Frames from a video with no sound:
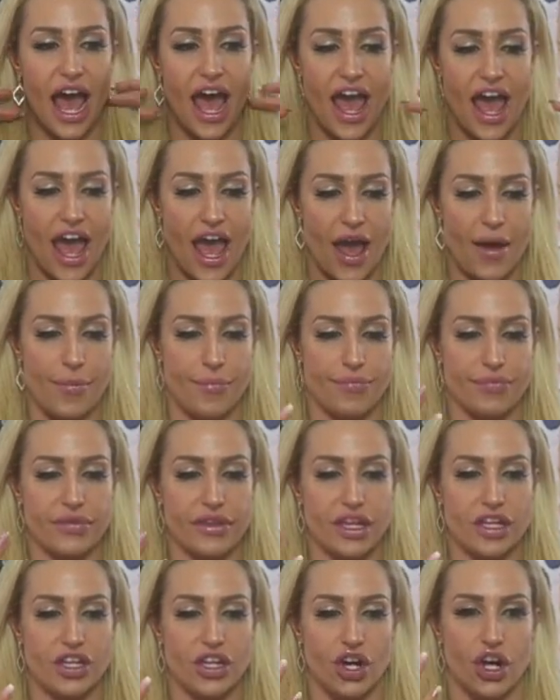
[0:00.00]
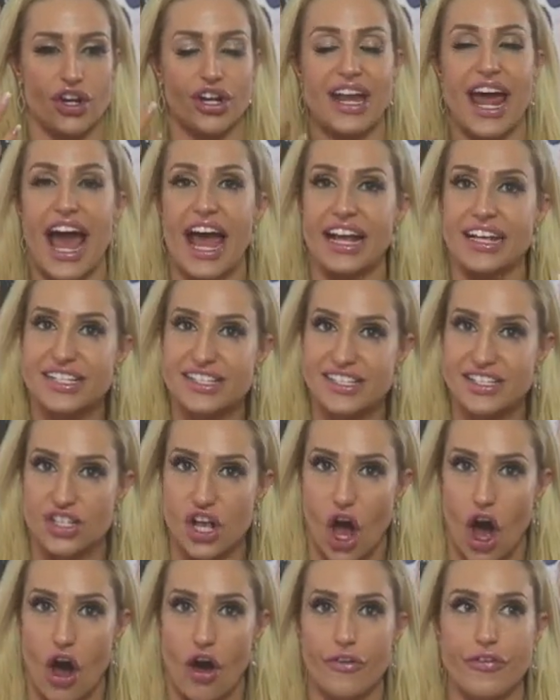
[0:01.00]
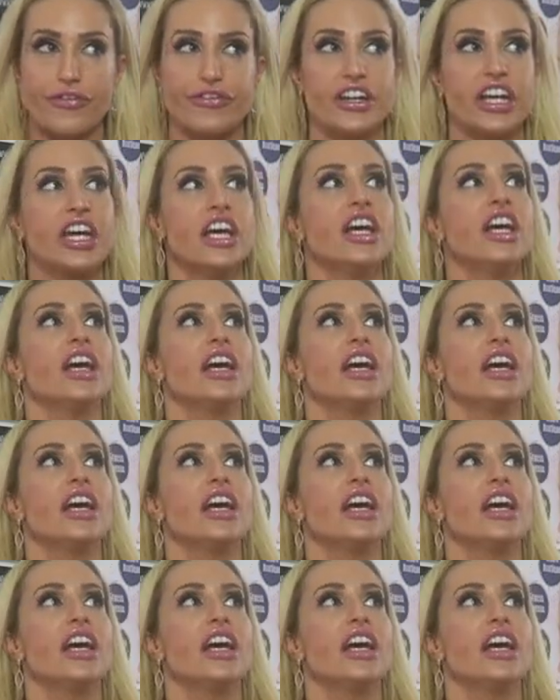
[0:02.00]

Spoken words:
nice, soft,